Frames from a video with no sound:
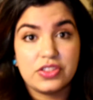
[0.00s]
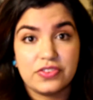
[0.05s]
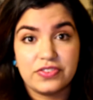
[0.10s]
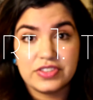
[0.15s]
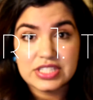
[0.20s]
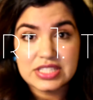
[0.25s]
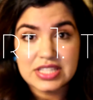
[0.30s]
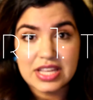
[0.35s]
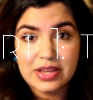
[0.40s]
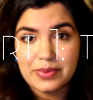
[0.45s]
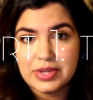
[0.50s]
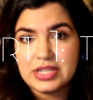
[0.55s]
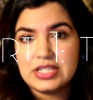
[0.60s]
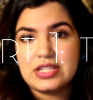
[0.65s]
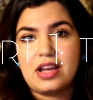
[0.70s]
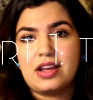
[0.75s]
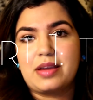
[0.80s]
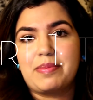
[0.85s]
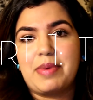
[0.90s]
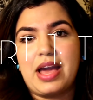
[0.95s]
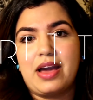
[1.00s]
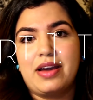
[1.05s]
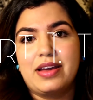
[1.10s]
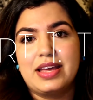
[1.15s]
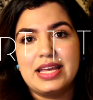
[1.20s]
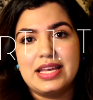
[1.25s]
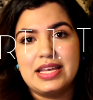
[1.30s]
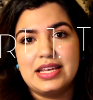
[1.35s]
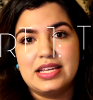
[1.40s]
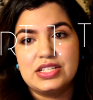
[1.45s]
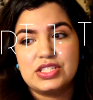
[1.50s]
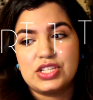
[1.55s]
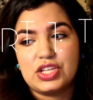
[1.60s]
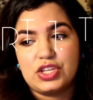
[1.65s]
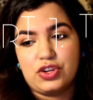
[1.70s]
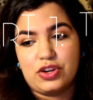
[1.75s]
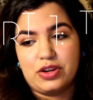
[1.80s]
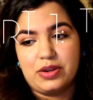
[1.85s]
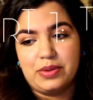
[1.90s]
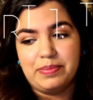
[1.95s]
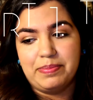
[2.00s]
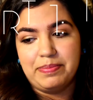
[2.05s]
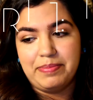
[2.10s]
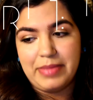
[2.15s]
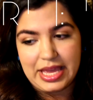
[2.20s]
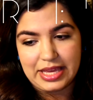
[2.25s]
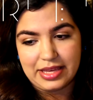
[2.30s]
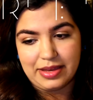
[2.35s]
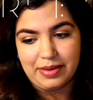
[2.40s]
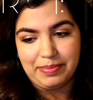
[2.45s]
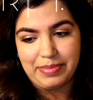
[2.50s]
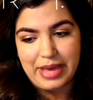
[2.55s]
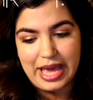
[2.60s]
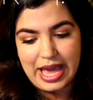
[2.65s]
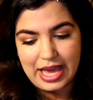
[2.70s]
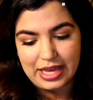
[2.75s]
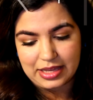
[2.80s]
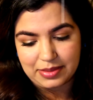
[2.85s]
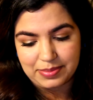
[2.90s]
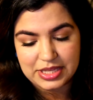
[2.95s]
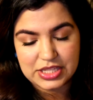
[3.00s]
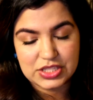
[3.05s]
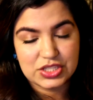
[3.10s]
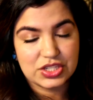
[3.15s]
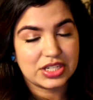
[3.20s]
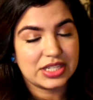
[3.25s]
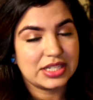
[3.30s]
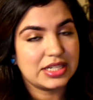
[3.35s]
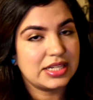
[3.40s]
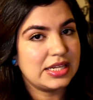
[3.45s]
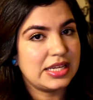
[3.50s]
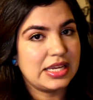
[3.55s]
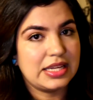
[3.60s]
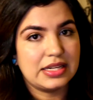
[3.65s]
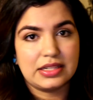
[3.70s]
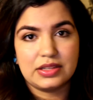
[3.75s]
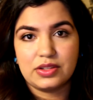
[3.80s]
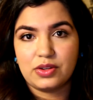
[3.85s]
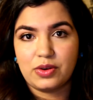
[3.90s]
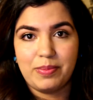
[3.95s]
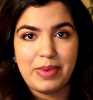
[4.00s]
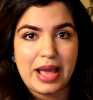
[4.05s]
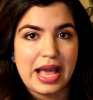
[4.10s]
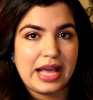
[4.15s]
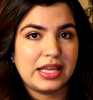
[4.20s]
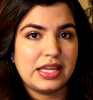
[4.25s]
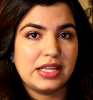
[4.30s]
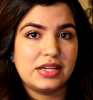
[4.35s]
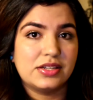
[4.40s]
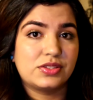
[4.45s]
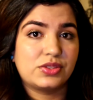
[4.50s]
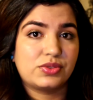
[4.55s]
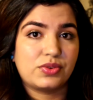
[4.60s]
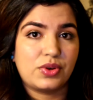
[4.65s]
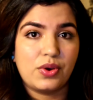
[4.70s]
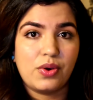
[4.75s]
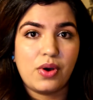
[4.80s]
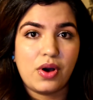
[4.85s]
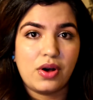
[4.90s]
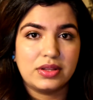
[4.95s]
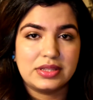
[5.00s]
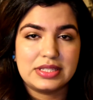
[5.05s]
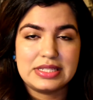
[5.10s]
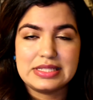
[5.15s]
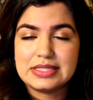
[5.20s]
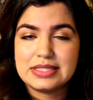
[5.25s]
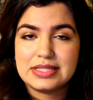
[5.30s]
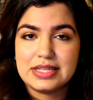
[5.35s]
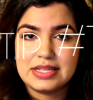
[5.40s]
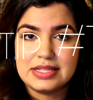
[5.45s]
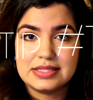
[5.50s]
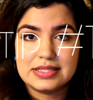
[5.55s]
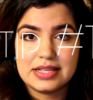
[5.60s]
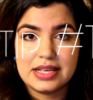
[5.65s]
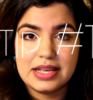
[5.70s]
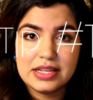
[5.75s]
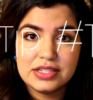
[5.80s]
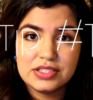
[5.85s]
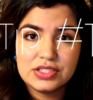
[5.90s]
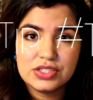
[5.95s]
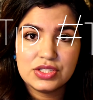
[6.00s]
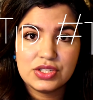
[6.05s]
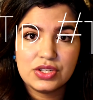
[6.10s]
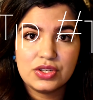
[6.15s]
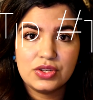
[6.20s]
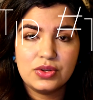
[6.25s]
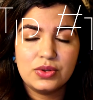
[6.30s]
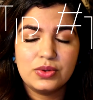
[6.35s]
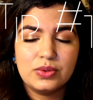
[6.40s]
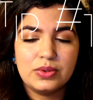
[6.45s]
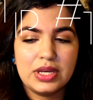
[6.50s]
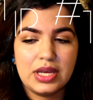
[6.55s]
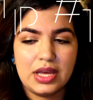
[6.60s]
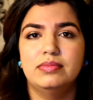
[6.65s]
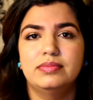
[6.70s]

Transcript: the first thing I want to talk about is your makeup bag, because you're going to need a little baggie to throw all these things into.